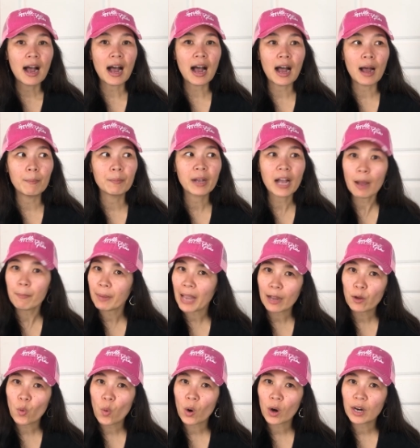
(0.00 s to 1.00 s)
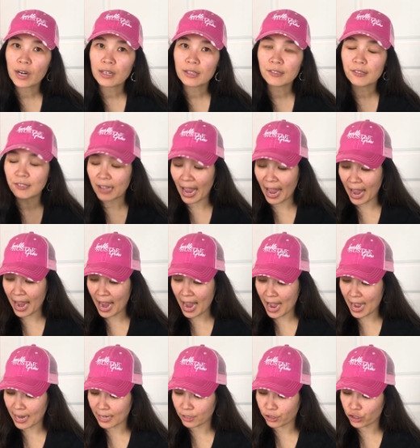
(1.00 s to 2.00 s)
um, Cupcake Wars,
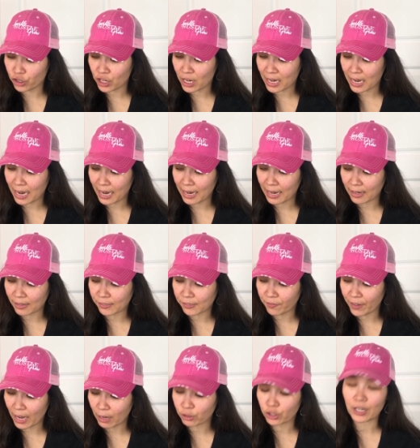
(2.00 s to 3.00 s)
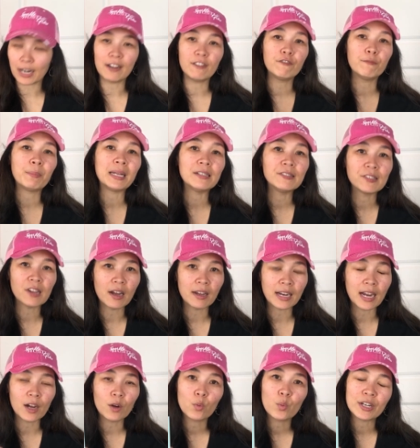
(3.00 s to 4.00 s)
and she is founder of
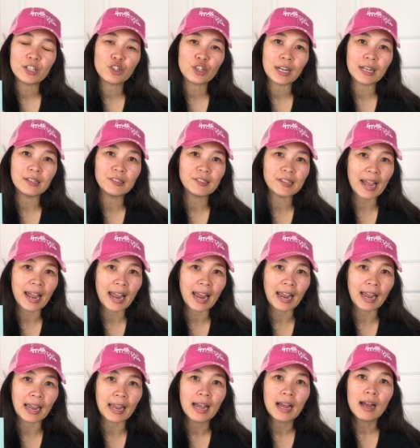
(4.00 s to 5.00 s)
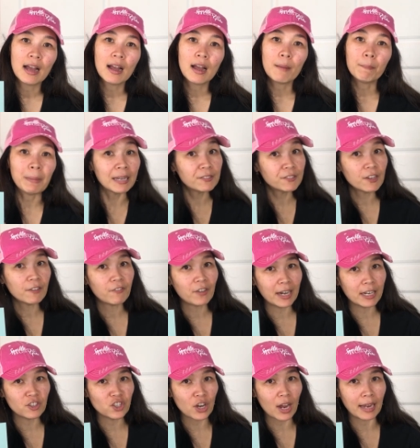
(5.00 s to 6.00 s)
Pizzana, which is a pizza
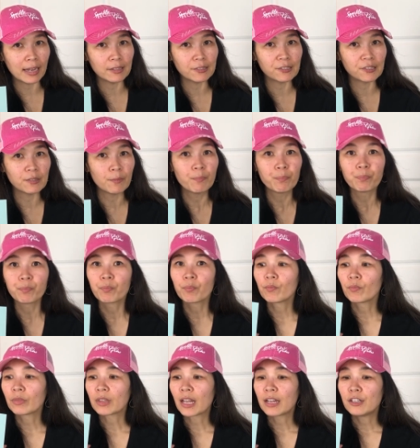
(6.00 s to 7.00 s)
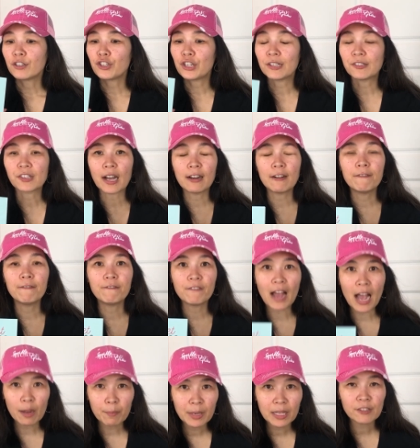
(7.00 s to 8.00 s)
franchise. She's got a
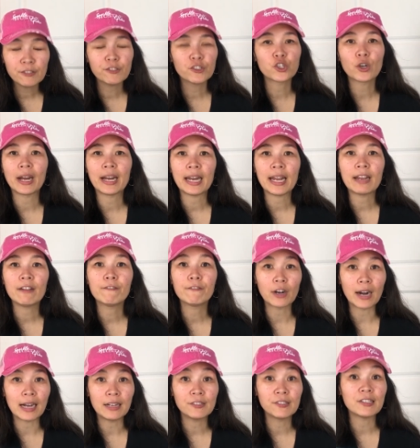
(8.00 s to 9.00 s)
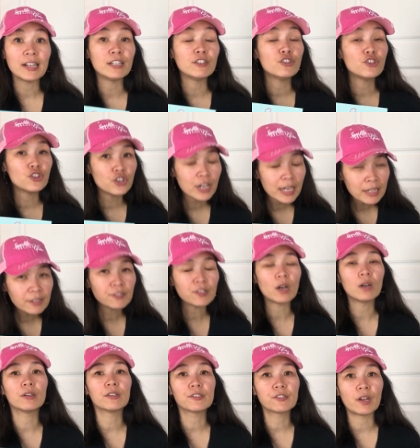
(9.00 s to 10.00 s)
fabulous training for us, and she's
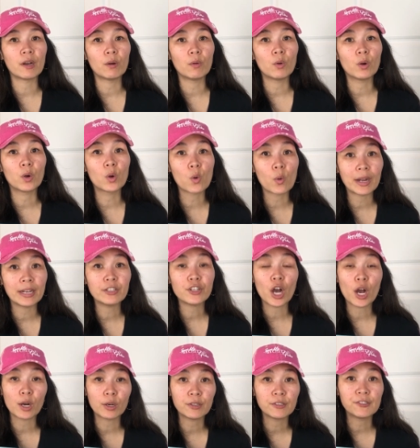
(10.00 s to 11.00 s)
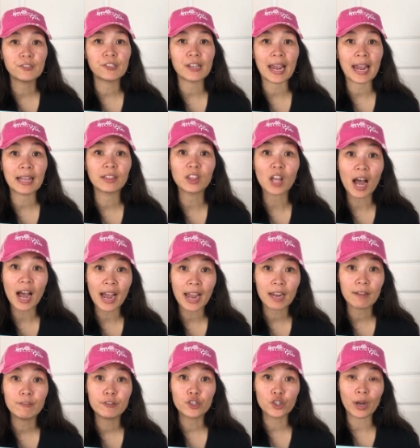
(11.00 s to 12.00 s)
also going to host a
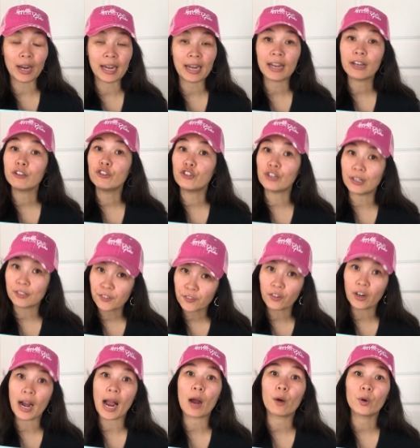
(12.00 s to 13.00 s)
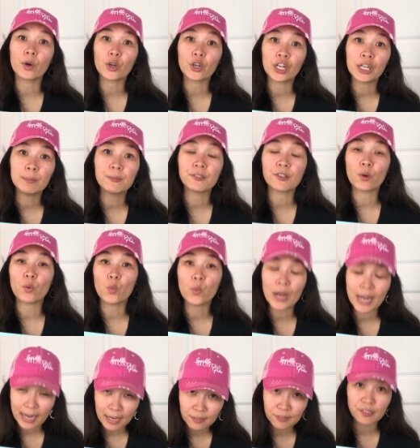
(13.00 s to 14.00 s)
live training just for our group so we
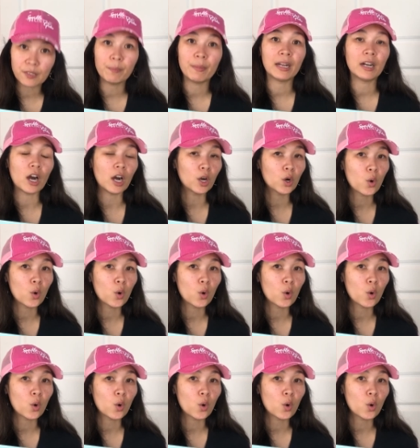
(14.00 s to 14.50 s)
can submit our